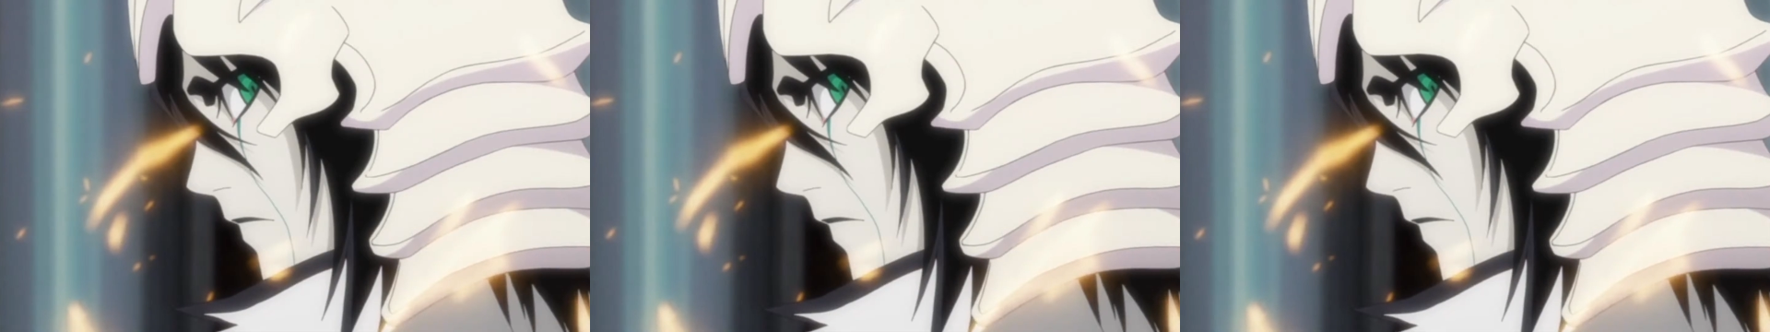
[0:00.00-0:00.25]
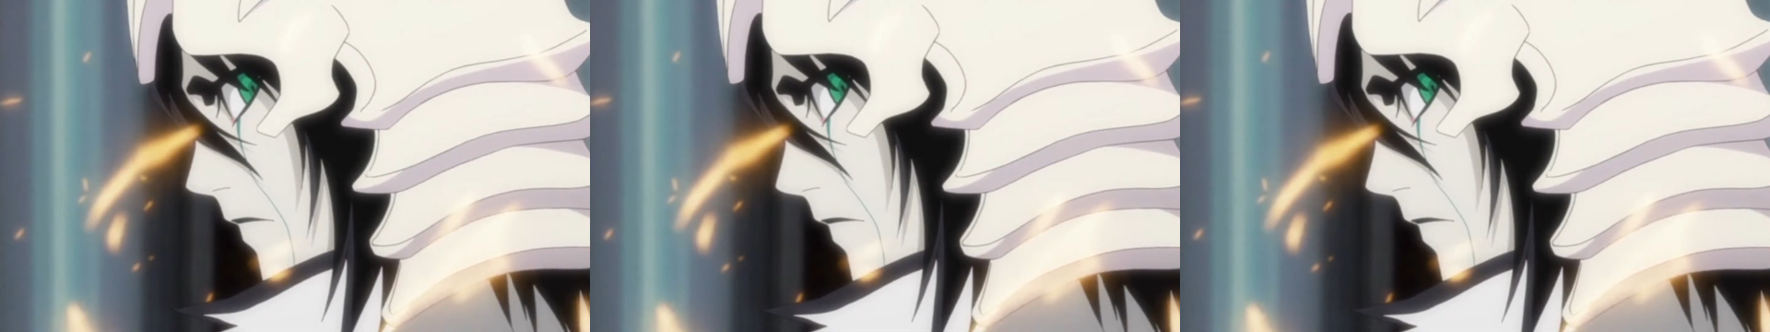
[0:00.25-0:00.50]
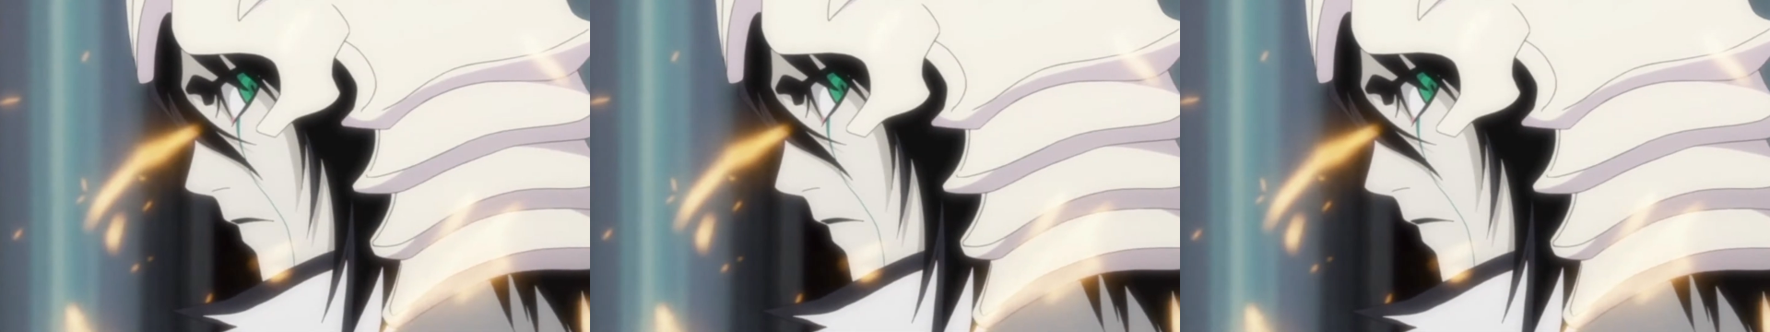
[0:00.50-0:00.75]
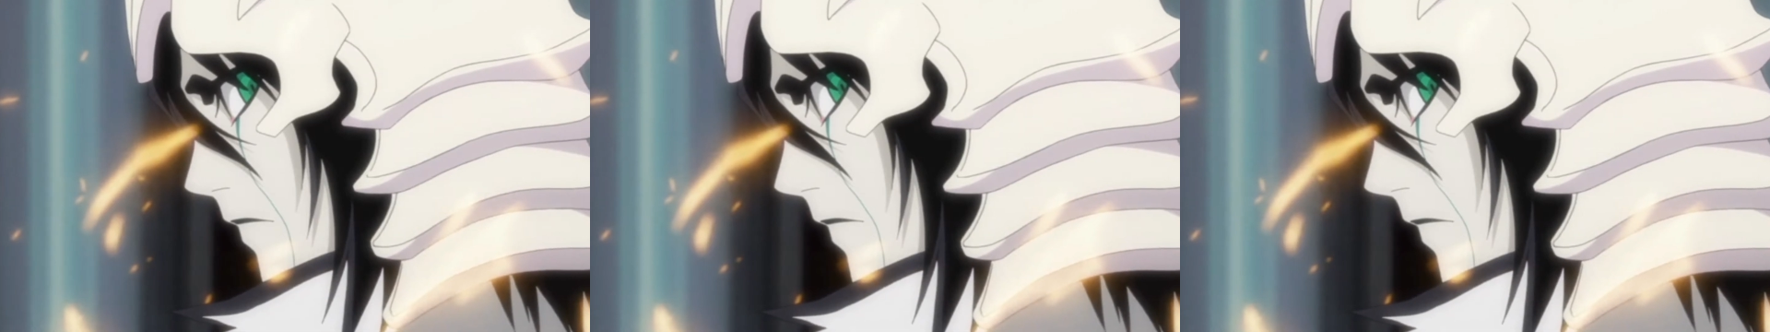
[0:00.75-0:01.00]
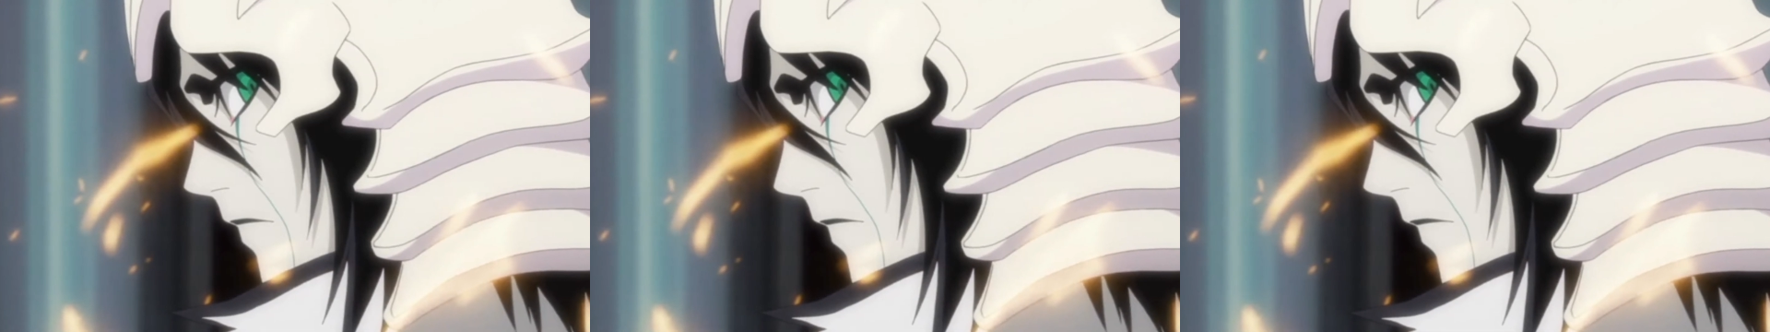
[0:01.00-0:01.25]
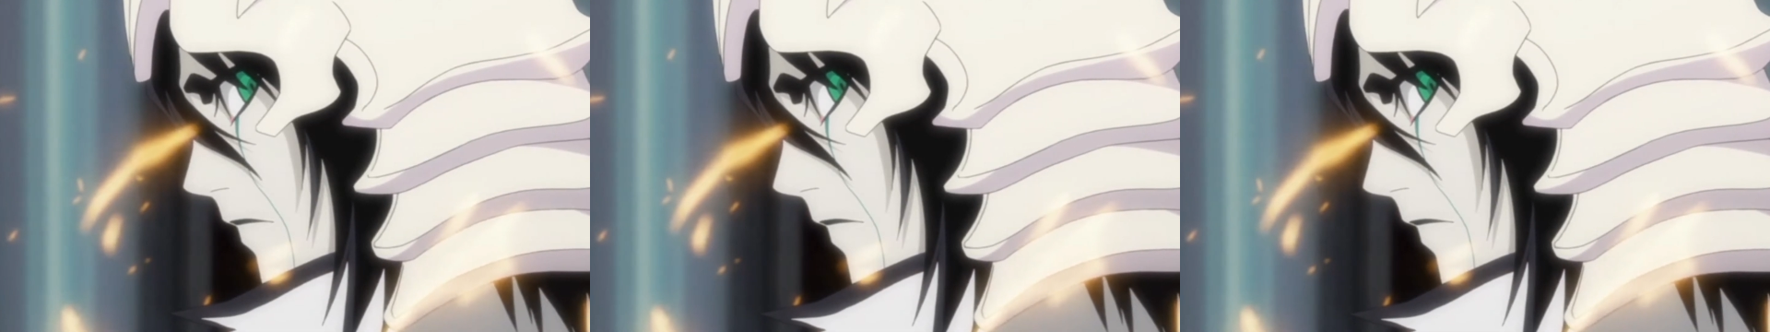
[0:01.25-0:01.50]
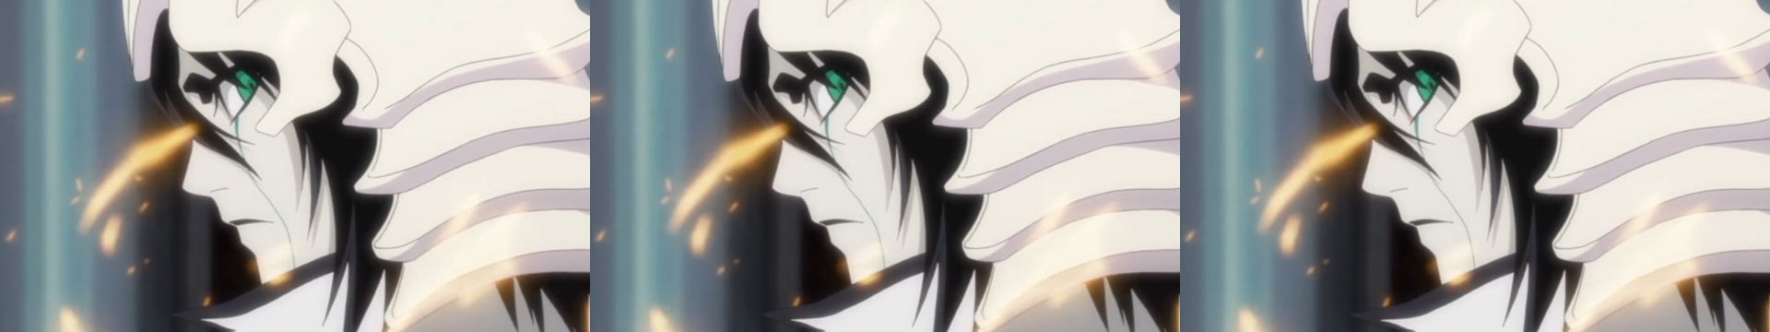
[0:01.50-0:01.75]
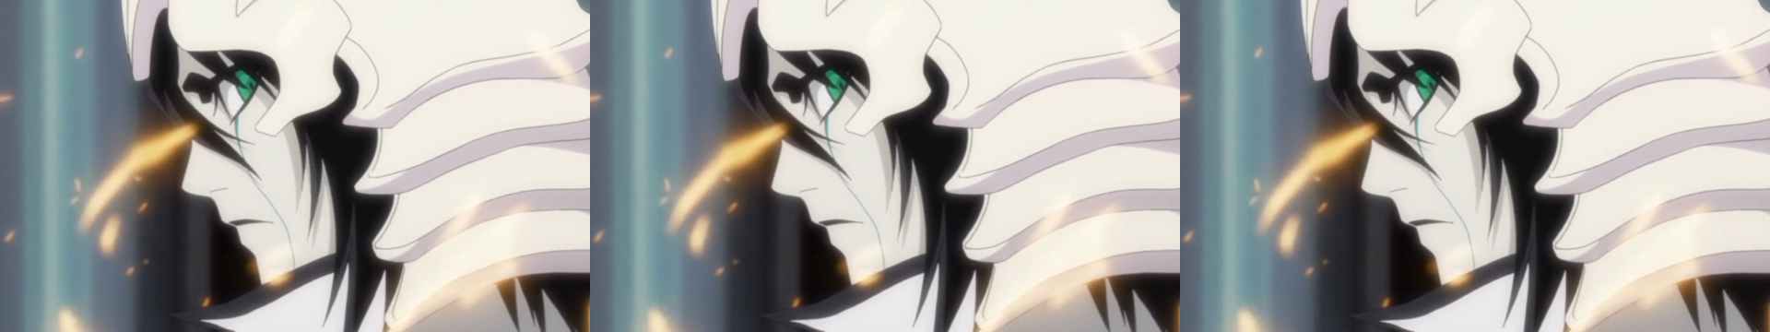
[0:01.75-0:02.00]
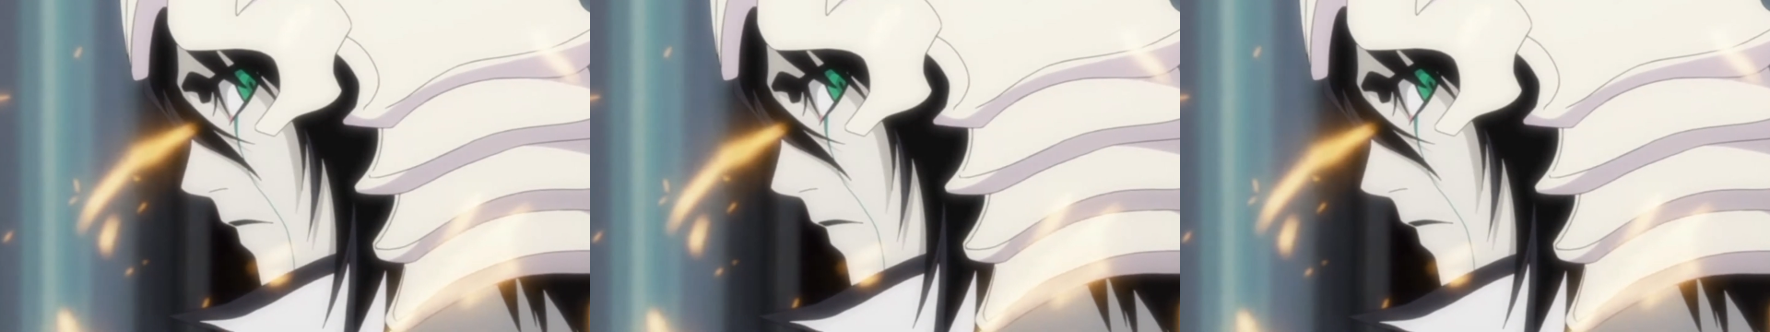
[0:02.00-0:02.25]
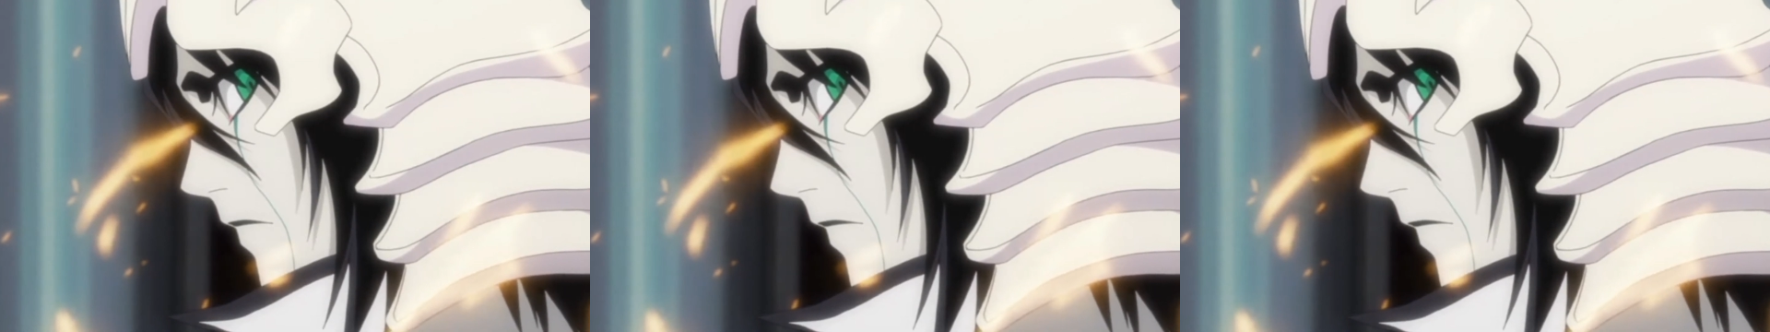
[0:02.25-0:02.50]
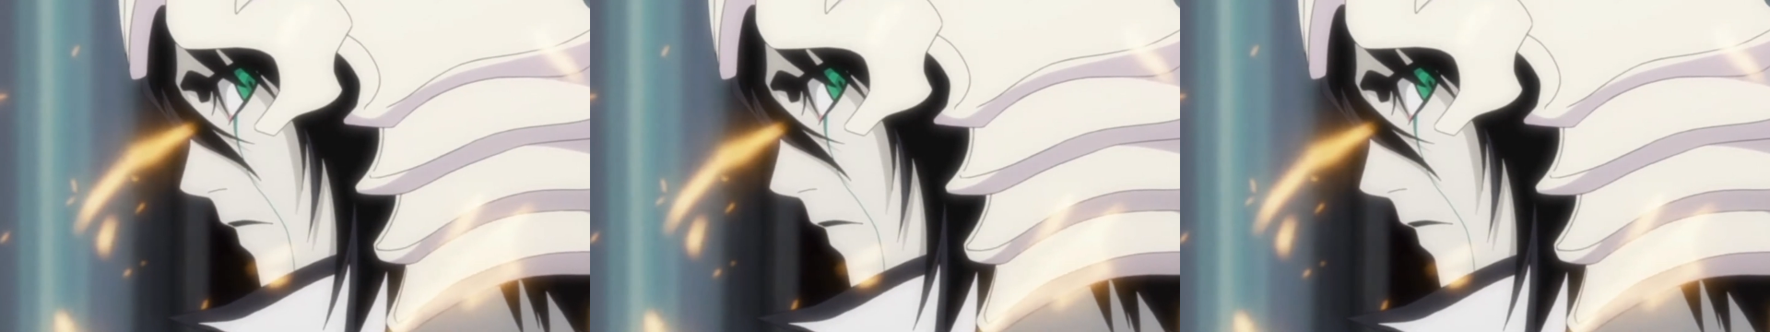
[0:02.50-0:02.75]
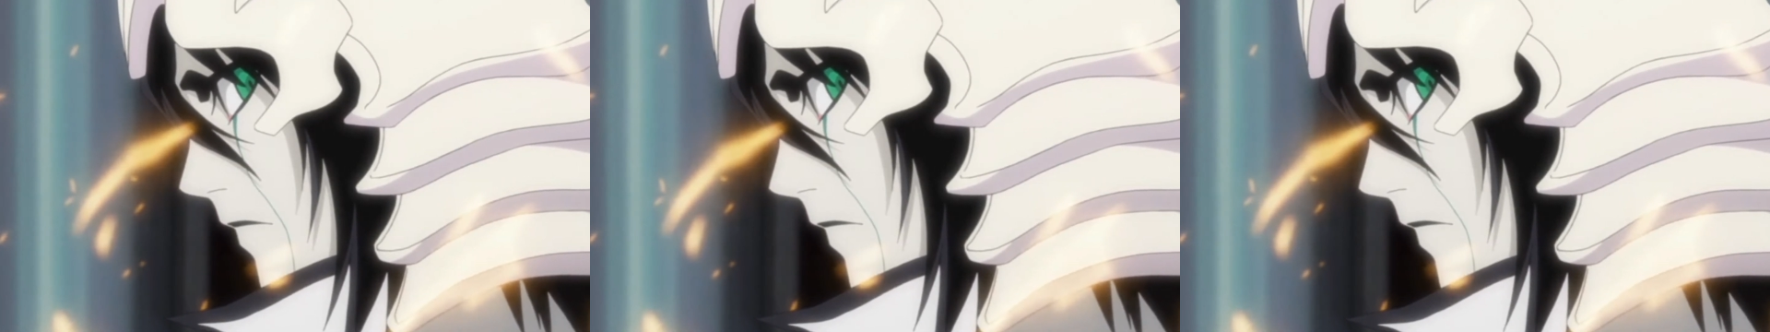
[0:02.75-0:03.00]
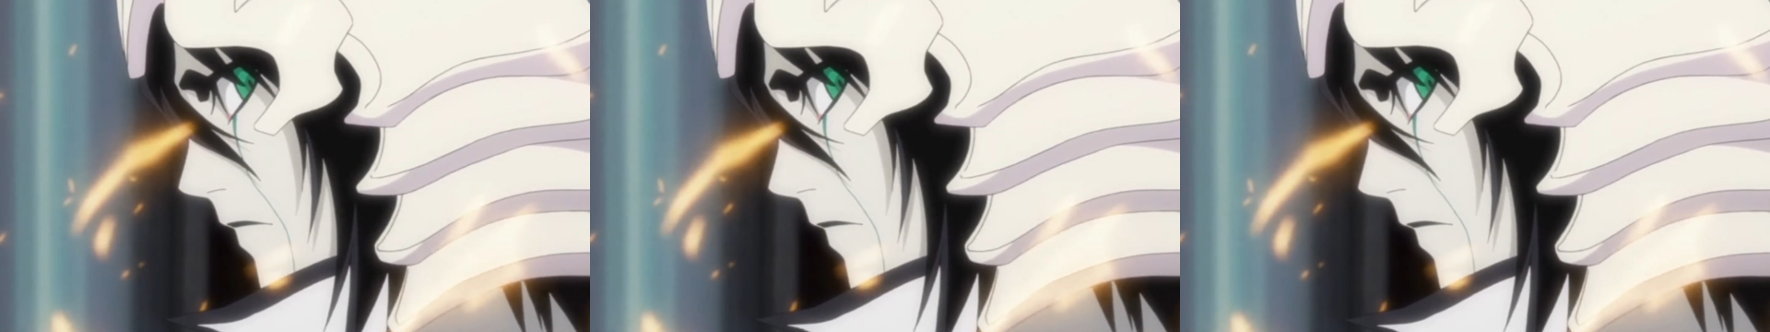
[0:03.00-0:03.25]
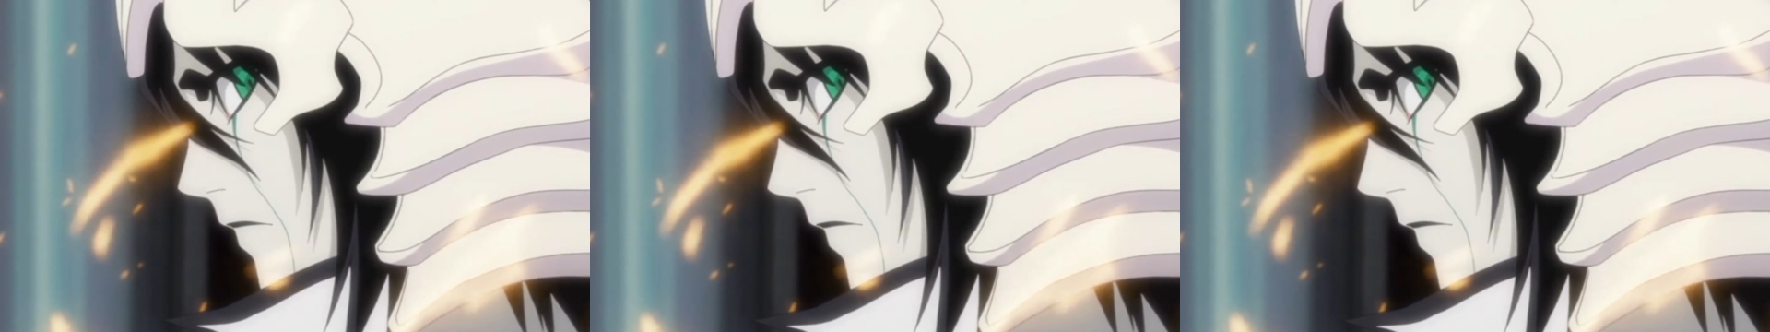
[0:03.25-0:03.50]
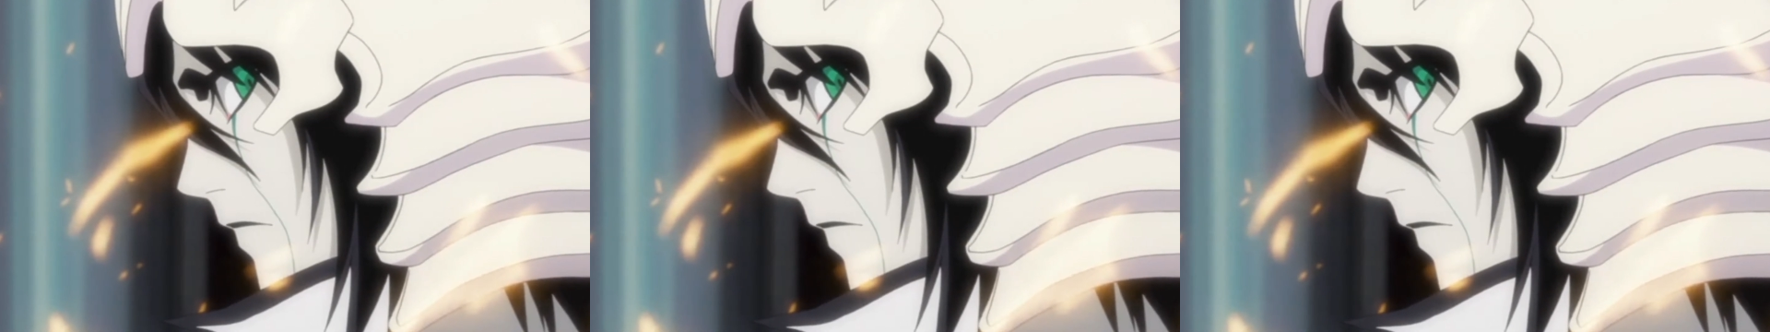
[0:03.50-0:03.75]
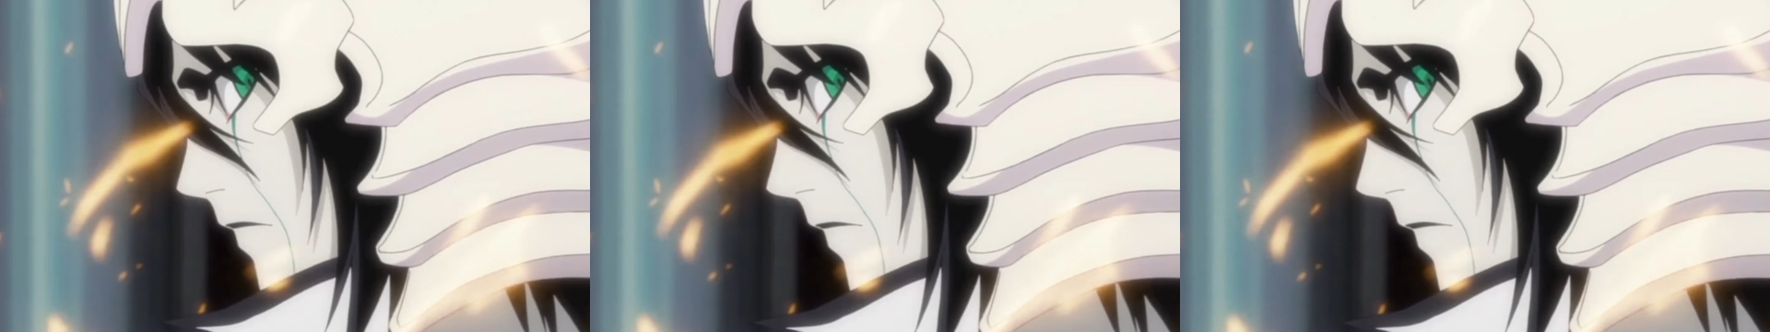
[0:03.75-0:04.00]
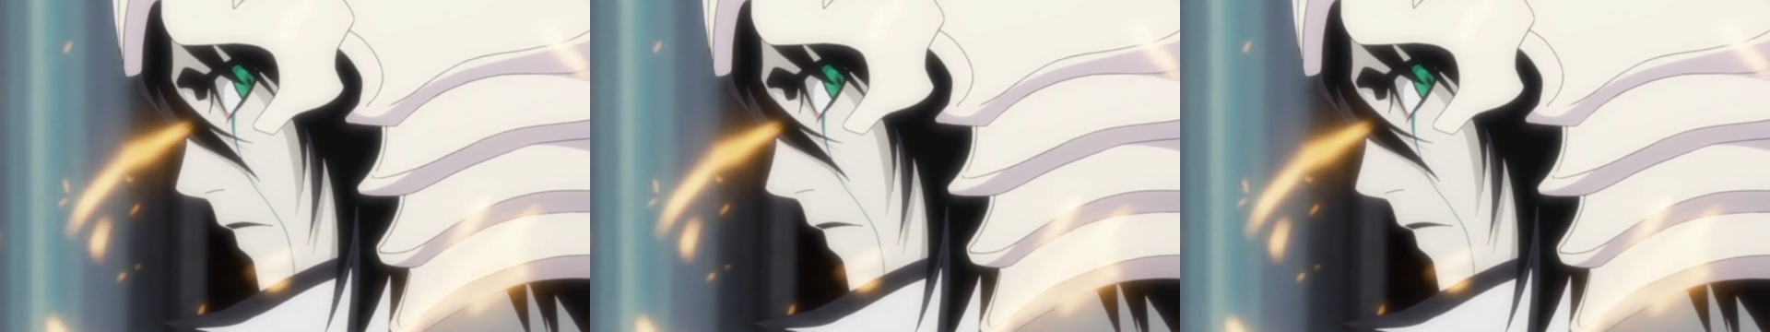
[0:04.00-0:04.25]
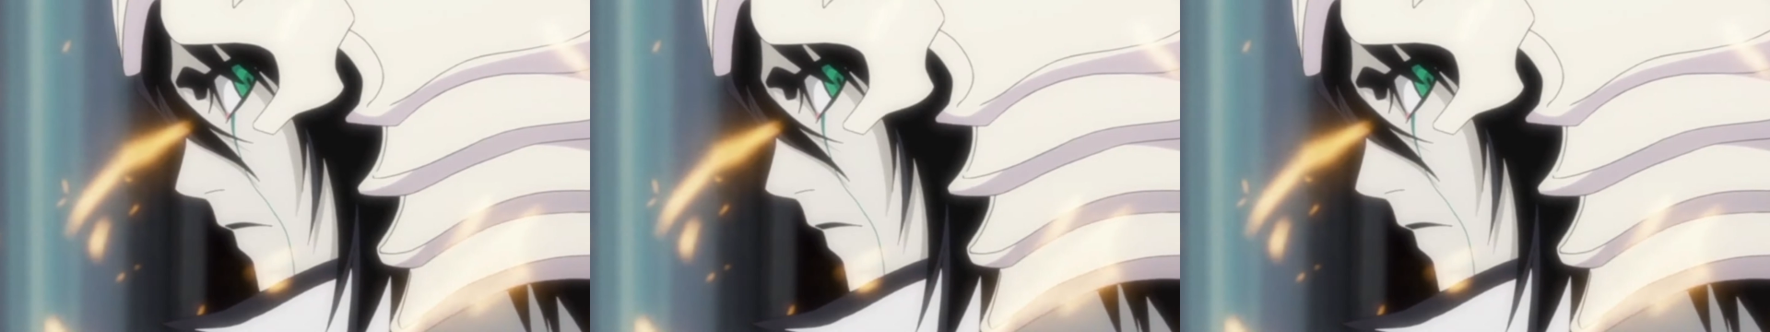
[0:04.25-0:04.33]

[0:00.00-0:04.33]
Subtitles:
No face is visible, so there are no lips to read.